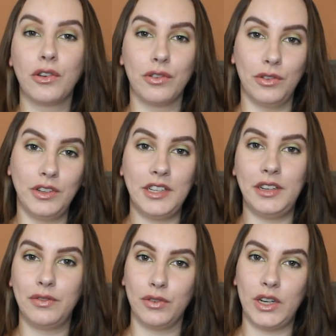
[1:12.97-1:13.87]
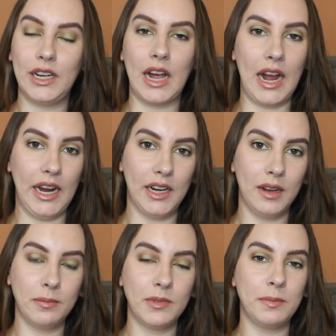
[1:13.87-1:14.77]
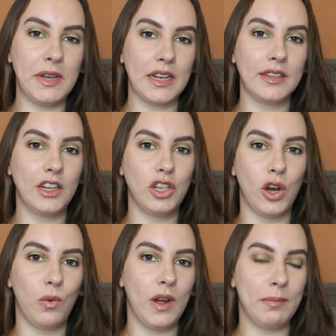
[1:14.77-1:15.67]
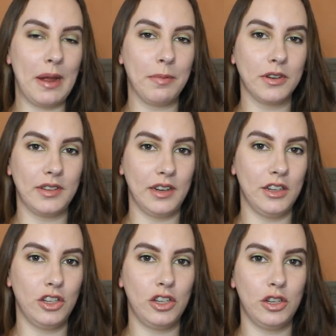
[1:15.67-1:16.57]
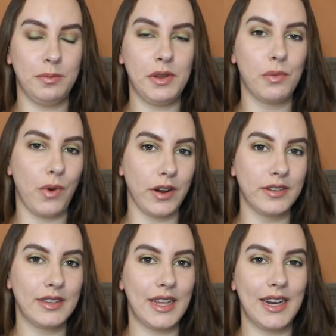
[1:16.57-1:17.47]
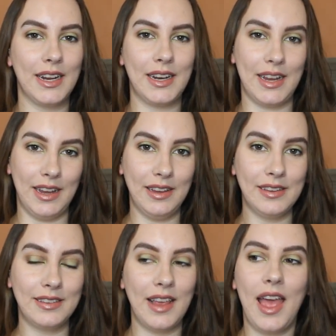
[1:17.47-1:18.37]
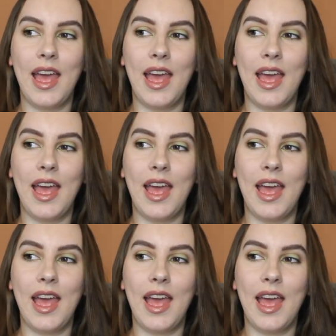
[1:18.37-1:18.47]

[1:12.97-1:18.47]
cruelty-free items because I don't want my percentage to be worse than it is